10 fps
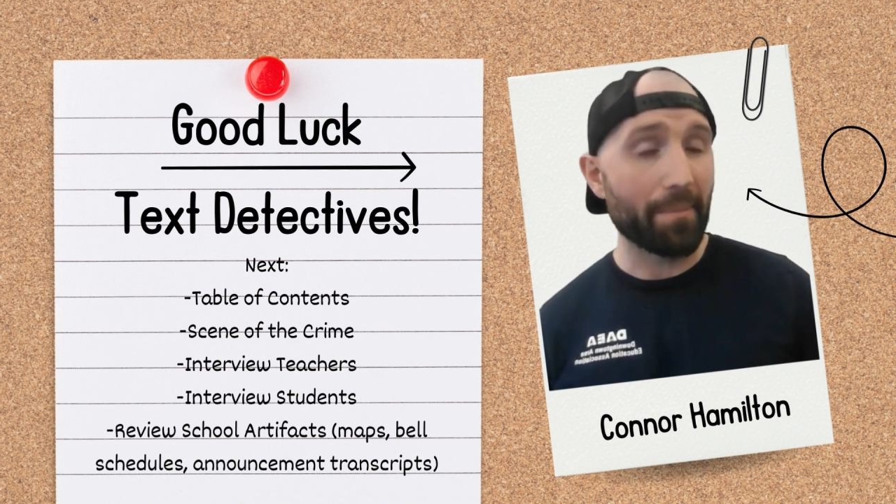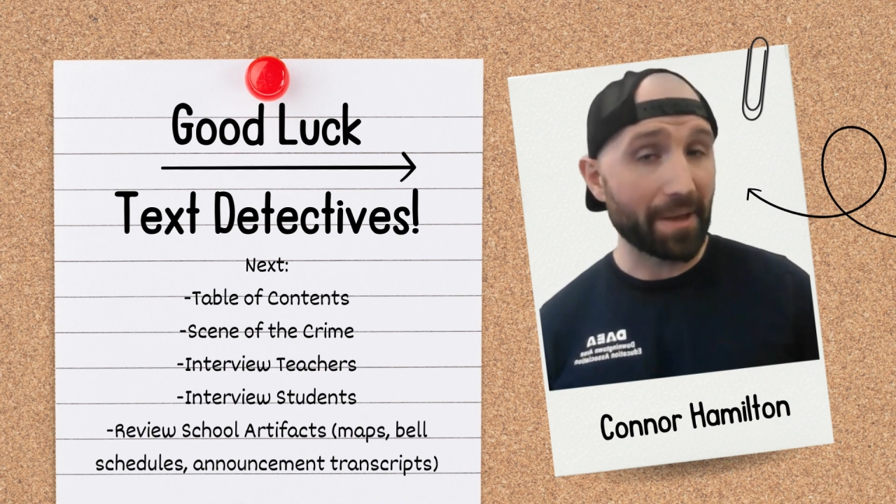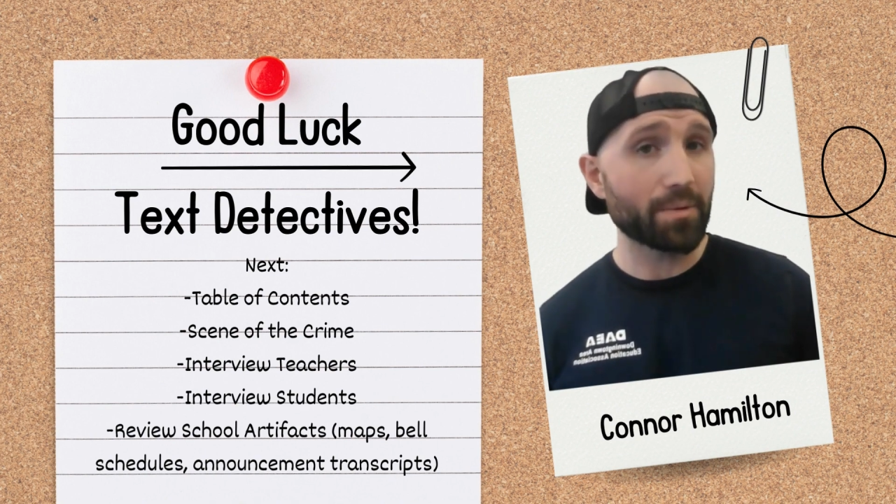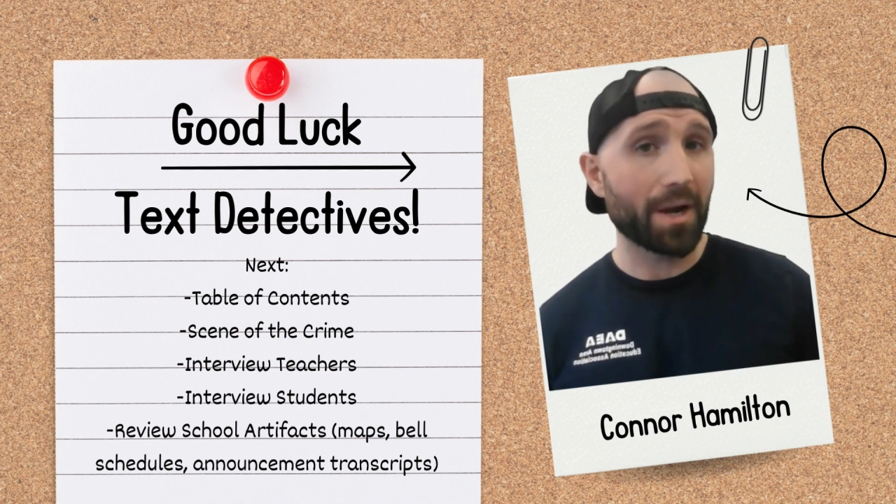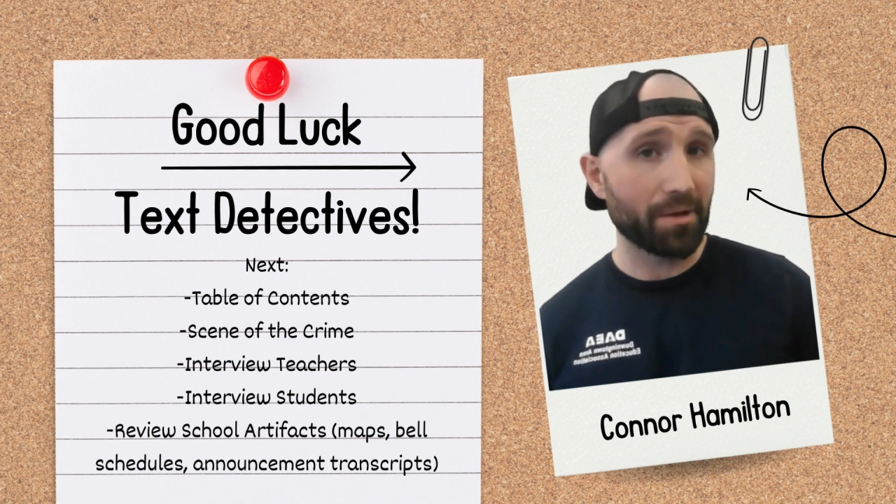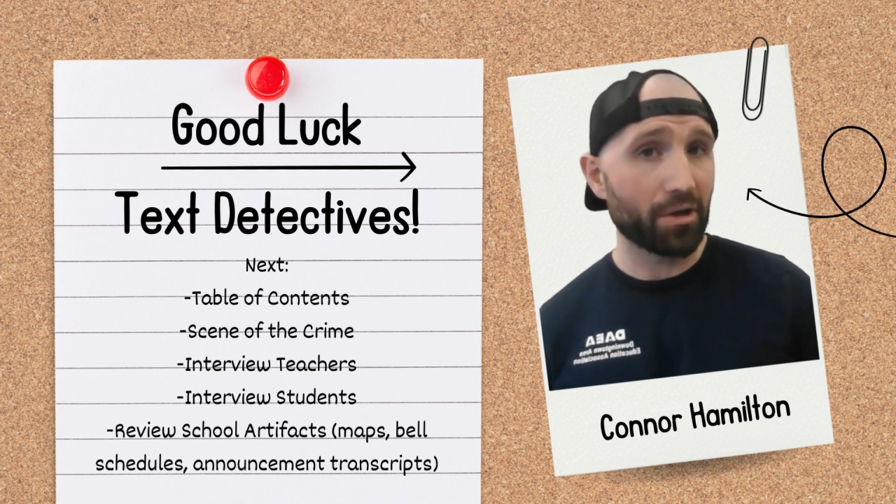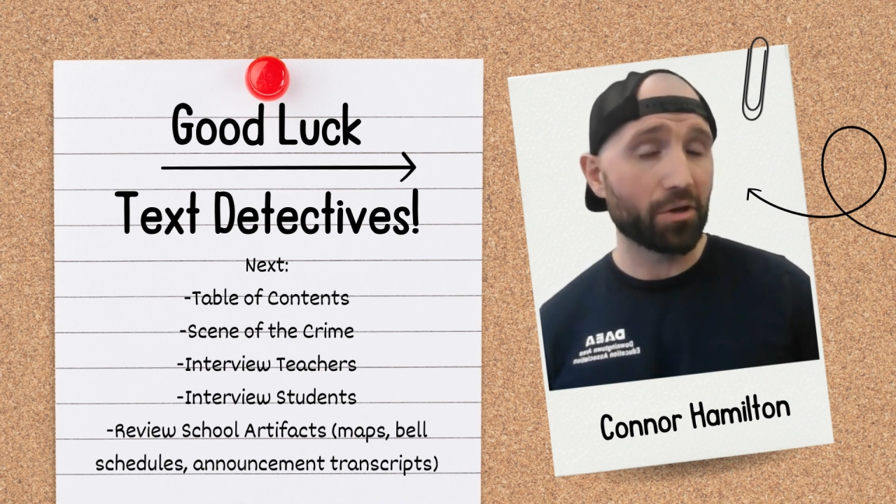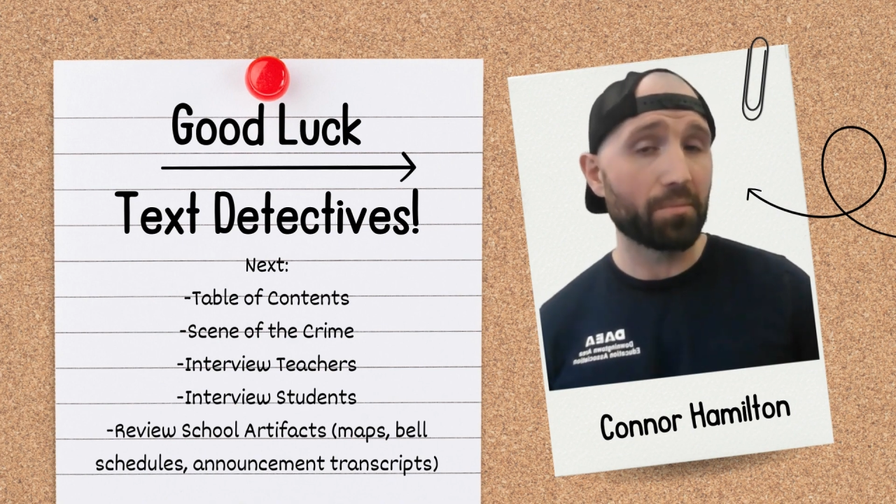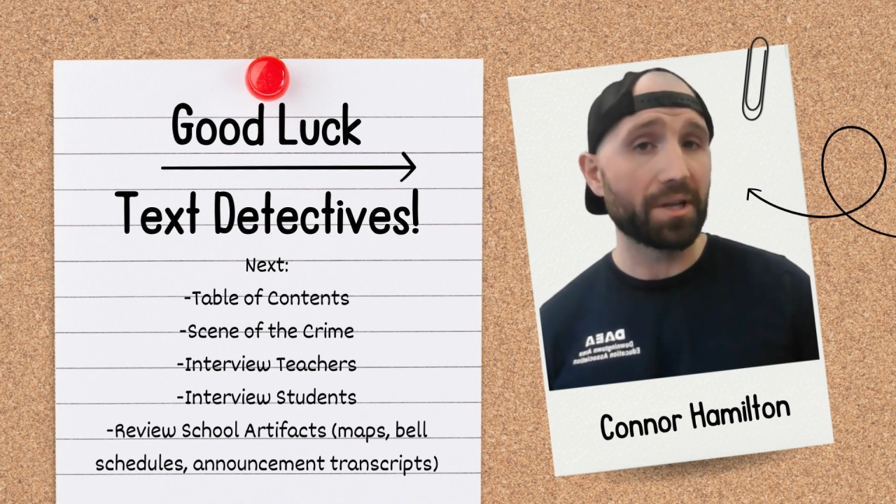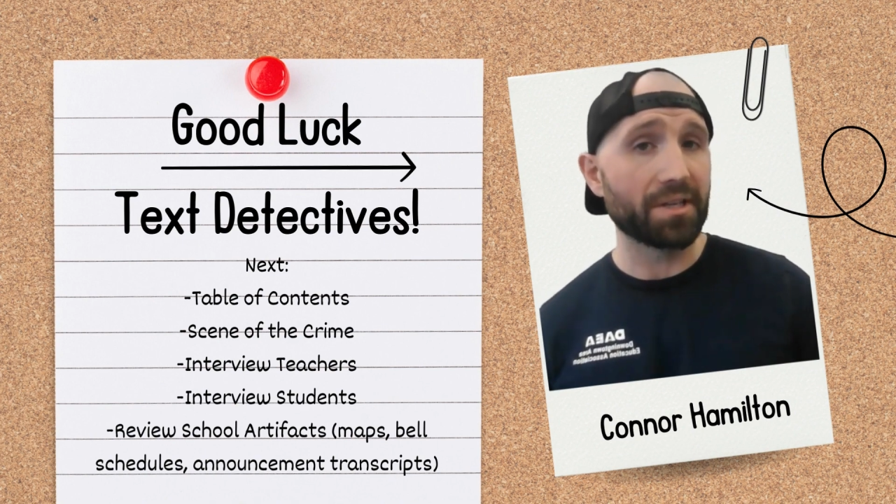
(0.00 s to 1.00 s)
That's probably a
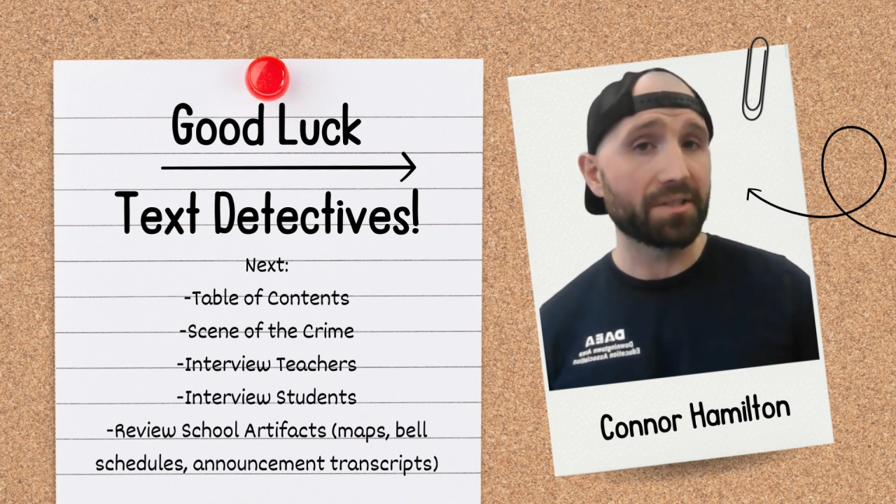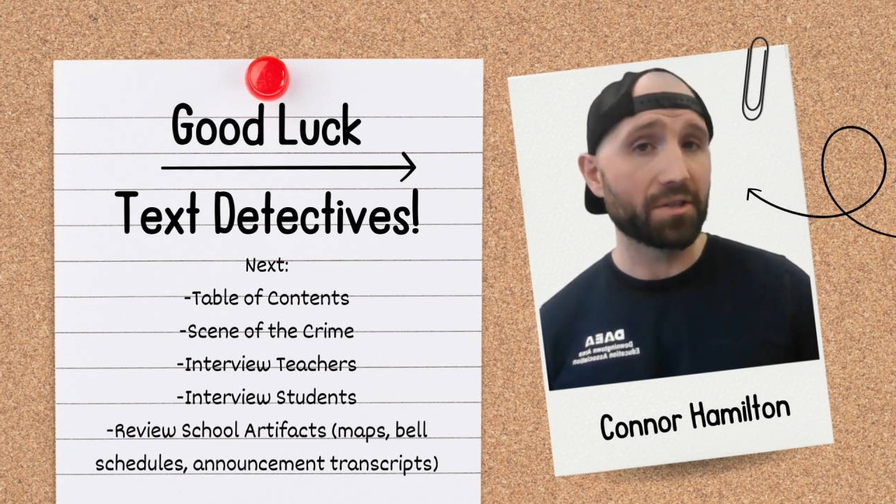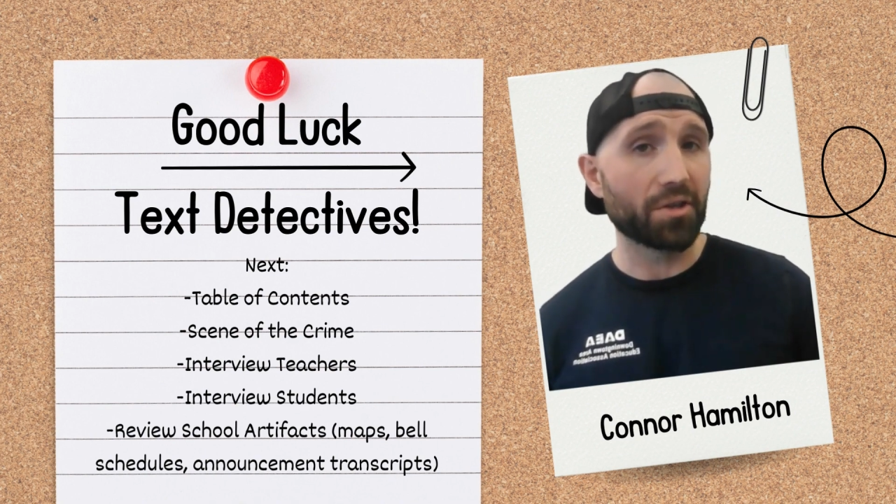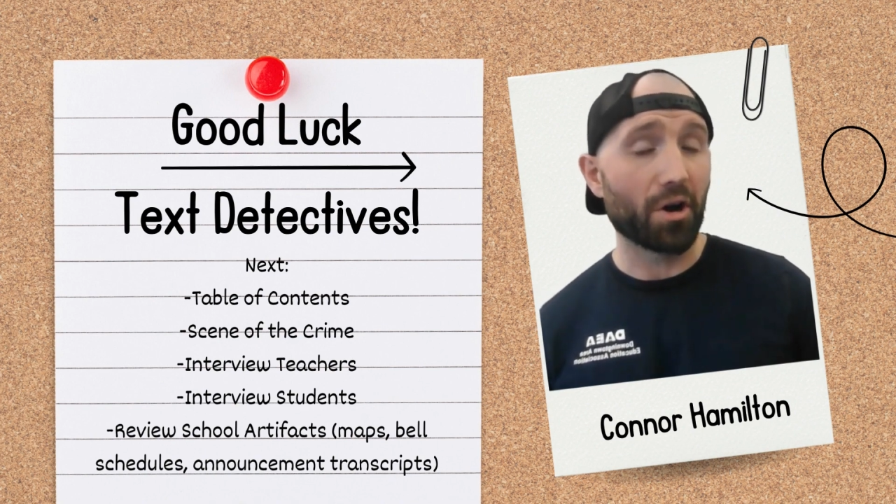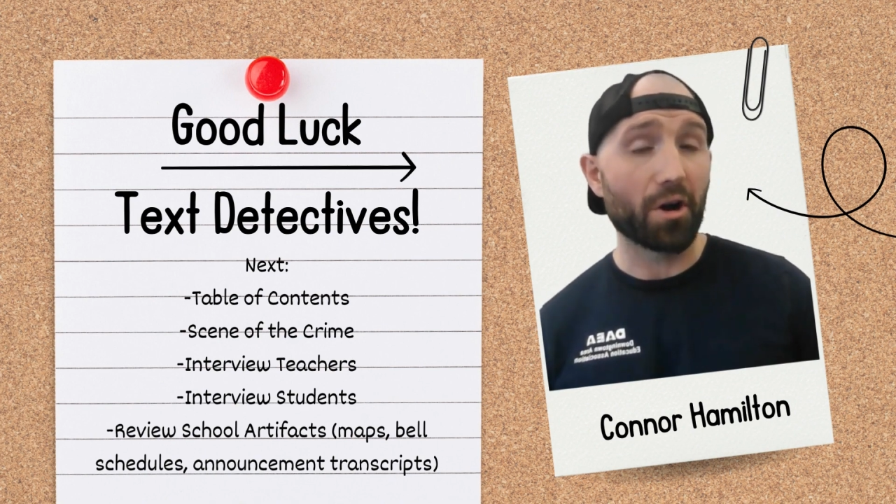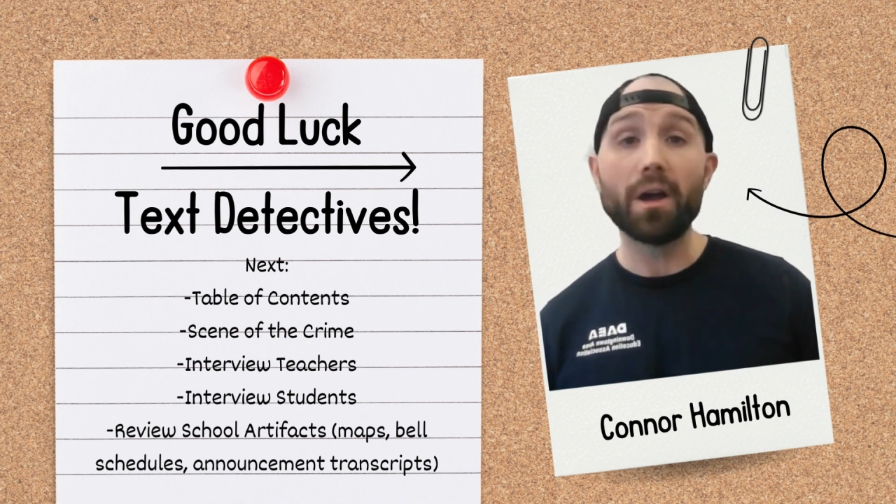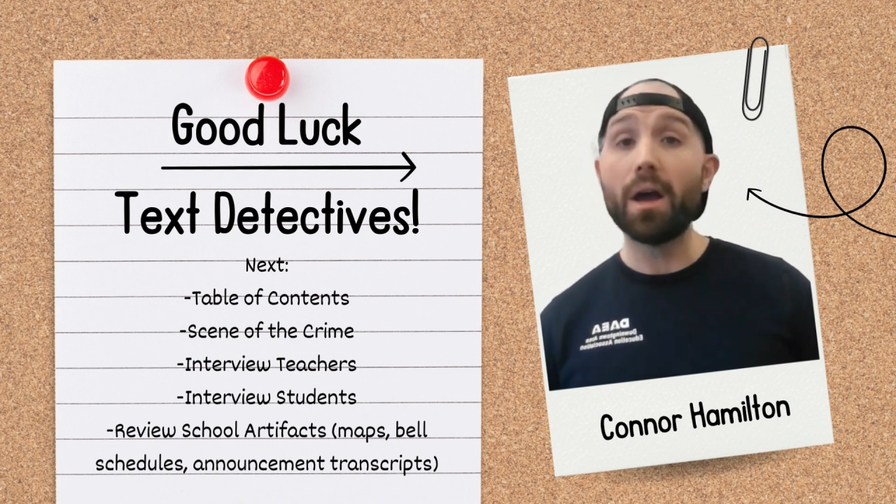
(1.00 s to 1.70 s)
good place to start.